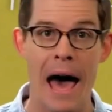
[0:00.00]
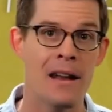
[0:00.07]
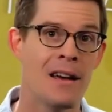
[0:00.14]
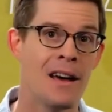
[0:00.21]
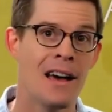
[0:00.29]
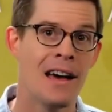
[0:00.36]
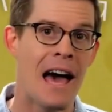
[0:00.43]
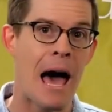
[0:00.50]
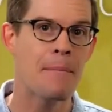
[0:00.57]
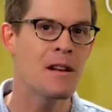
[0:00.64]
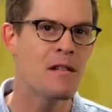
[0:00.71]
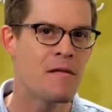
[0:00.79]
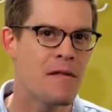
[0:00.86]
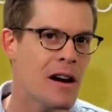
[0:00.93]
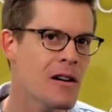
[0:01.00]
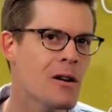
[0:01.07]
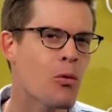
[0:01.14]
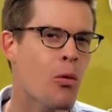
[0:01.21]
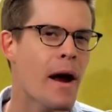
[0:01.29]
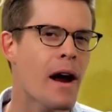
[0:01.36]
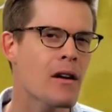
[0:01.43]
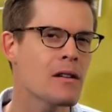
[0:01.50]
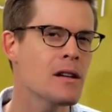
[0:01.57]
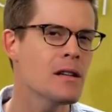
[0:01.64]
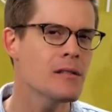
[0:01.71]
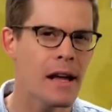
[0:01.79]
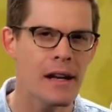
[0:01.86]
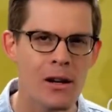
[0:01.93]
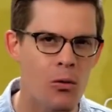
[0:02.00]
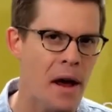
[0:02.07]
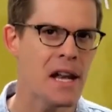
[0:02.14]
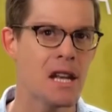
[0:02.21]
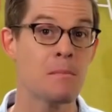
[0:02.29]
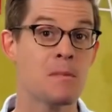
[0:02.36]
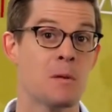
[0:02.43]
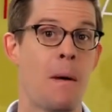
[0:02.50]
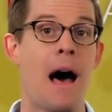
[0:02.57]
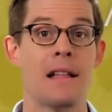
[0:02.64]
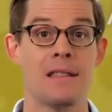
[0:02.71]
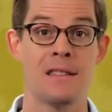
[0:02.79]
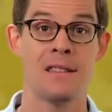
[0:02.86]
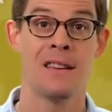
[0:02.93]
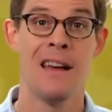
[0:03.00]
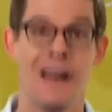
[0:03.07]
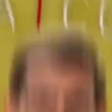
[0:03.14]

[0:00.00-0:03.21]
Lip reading: bad, happen very rarely and in random spots.